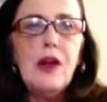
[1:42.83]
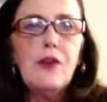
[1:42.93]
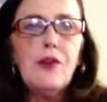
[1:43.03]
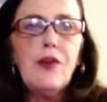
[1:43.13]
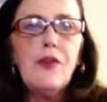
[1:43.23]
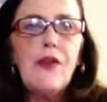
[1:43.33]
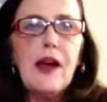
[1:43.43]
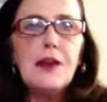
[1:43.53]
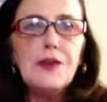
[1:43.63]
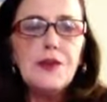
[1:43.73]
Growth
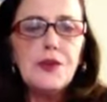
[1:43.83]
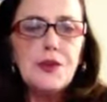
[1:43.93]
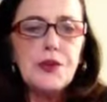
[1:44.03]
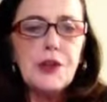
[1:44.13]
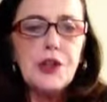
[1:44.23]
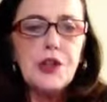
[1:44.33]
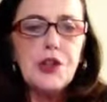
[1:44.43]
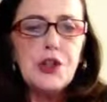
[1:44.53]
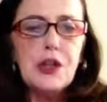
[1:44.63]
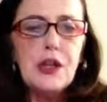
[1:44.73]
factor
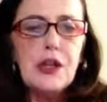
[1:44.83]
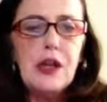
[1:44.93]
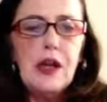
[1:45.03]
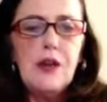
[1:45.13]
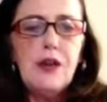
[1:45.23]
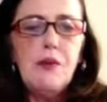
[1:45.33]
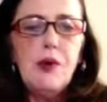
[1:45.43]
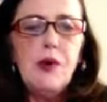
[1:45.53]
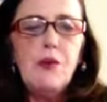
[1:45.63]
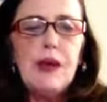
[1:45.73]
storage. The
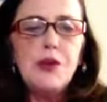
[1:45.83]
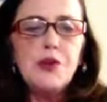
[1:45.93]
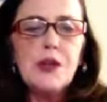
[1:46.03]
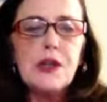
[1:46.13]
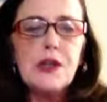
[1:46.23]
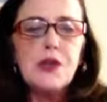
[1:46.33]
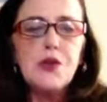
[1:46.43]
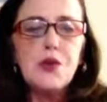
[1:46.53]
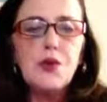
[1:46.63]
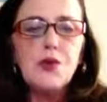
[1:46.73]
bone matrix
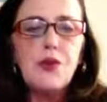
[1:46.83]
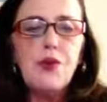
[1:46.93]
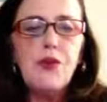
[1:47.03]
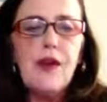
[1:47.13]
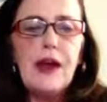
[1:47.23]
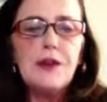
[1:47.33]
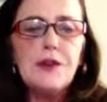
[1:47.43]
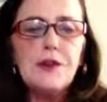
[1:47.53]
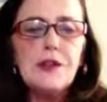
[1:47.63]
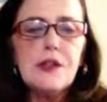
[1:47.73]
stores growth
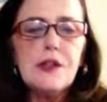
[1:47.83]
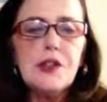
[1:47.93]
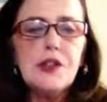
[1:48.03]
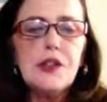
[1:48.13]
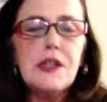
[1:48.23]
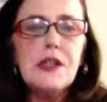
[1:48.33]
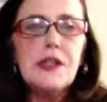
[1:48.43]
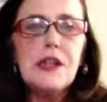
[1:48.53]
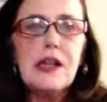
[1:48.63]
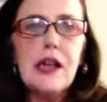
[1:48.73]
factors such as
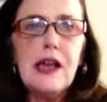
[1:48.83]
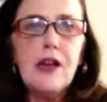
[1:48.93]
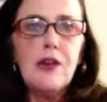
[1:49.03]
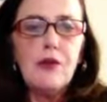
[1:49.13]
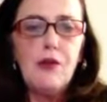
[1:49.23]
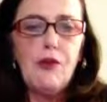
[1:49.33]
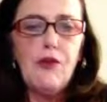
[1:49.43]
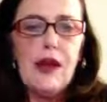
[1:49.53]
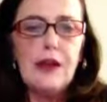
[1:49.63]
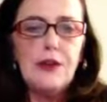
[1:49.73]
insulin-like growth
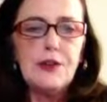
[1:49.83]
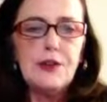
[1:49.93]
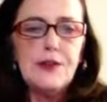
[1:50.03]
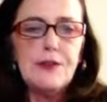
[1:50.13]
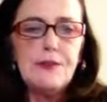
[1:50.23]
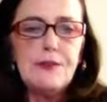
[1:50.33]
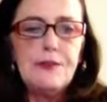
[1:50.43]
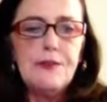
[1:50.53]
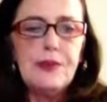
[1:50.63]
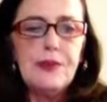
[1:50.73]
factors.
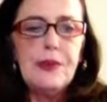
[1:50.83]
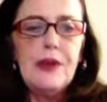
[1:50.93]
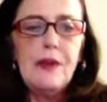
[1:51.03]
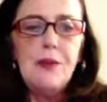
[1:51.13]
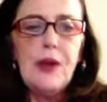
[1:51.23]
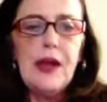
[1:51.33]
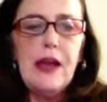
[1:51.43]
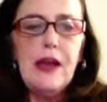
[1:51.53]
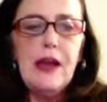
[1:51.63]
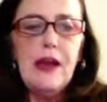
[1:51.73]
Number
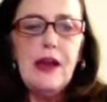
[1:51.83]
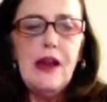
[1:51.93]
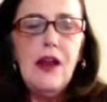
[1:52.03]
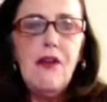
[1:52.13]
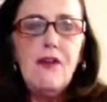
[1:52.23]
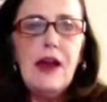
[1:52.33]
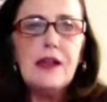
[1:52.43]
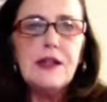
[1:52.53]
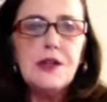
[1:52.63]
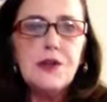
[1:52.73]
8, fat
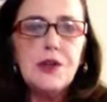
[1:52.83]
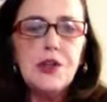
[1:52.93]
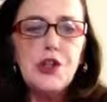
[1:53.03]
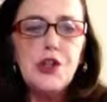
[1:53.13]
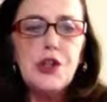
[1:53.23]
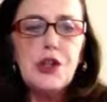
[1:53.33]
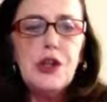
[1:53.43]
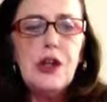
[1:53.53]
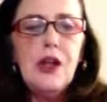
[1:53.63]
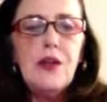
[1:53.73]
storage.
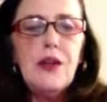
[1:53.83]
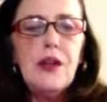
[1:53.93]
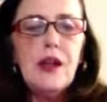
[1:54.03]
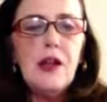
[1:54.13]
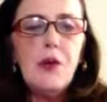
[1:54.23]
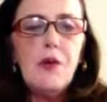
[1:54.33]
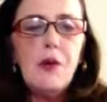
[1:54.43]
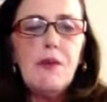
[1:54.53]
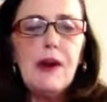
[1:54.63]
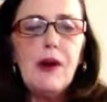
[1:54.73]
The yellow
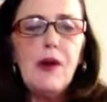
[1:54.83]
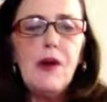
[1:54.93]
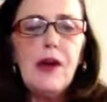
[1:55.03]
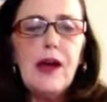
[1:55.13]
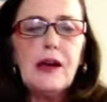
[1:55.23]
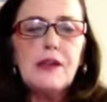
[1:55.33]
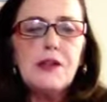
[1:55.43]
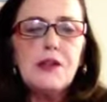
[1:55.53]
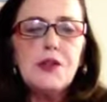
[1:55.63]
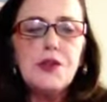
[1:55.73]
bone marrow acts as
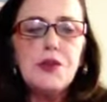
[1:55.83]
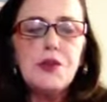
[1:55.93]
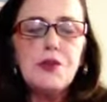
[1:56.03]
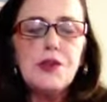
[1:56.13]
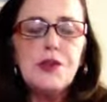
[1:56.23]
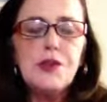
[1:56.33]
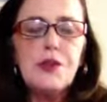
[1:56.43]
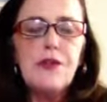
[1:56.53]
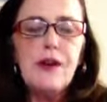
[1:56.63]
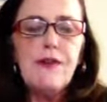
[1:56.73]
a storage
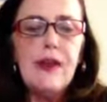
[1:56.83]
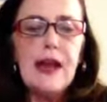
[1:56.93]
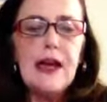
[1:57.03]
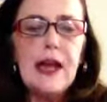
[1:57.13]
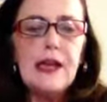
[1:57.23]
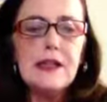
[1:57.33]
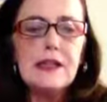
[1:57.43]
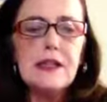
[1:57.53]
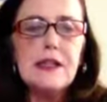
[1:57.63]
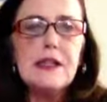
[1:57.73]
reserve of fatty
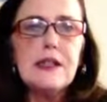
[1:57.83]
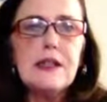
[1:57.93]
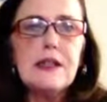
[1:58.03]
acids.